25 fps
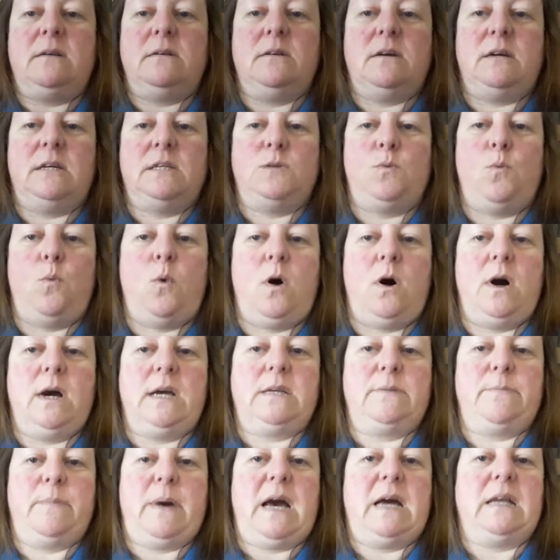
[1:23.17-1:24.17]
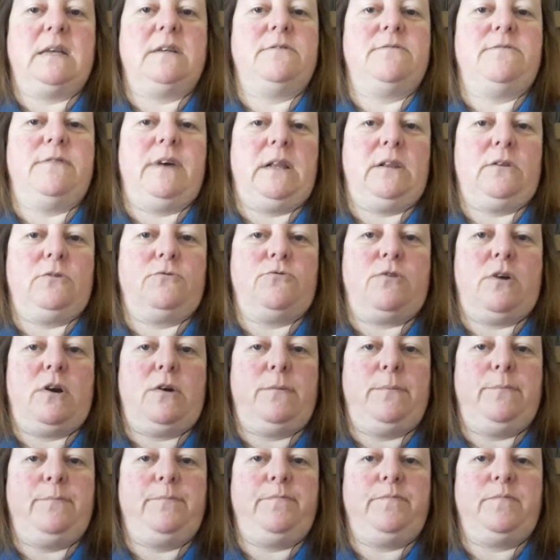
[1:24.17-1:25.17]
nice wide band of Velcro
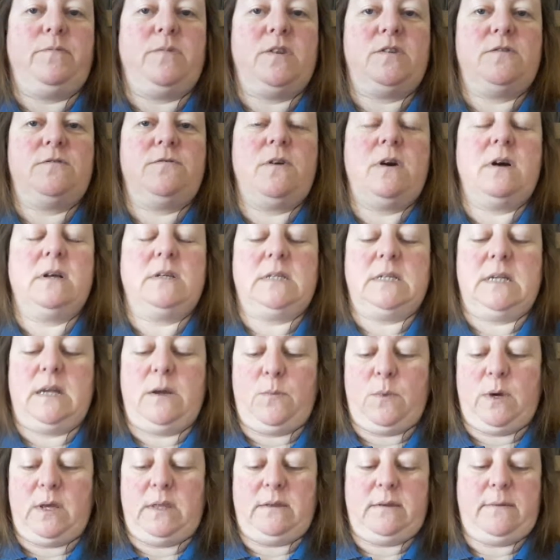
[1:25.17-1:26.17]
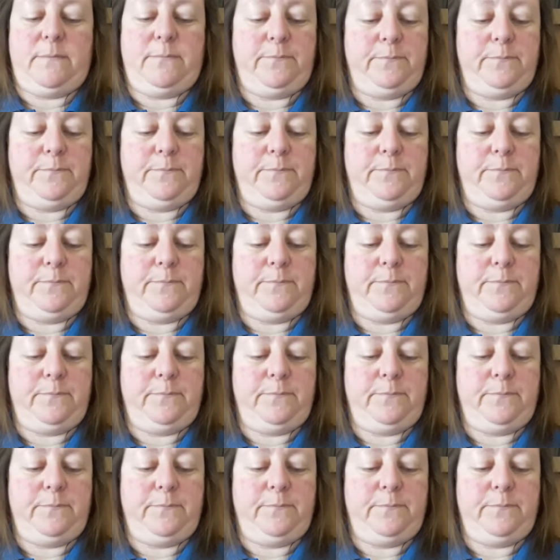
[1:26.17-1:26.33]
to fasten it with.